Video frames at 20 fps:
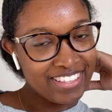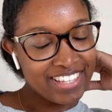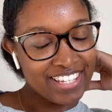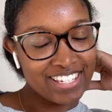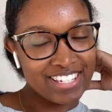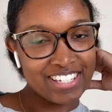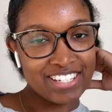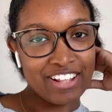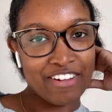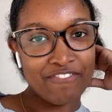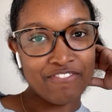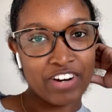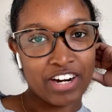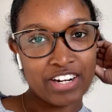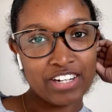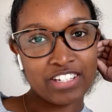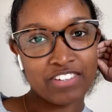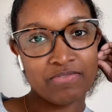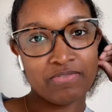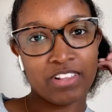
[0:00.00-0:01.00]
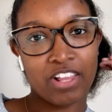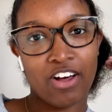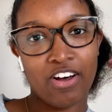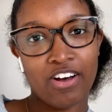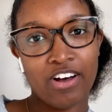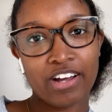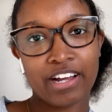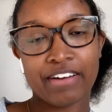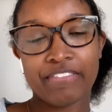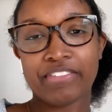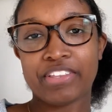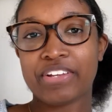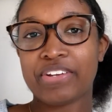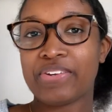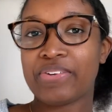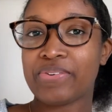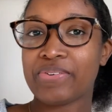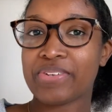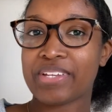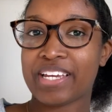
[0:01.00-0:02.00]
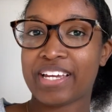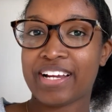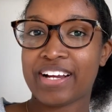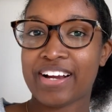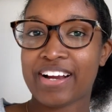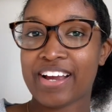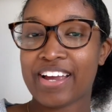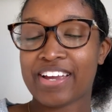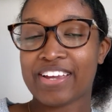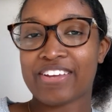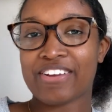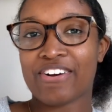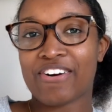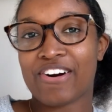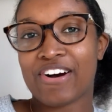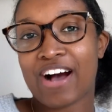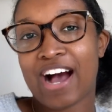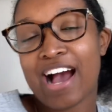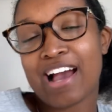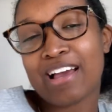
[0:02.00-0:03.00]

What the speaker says: This is the first vlog of the new year and y'all, I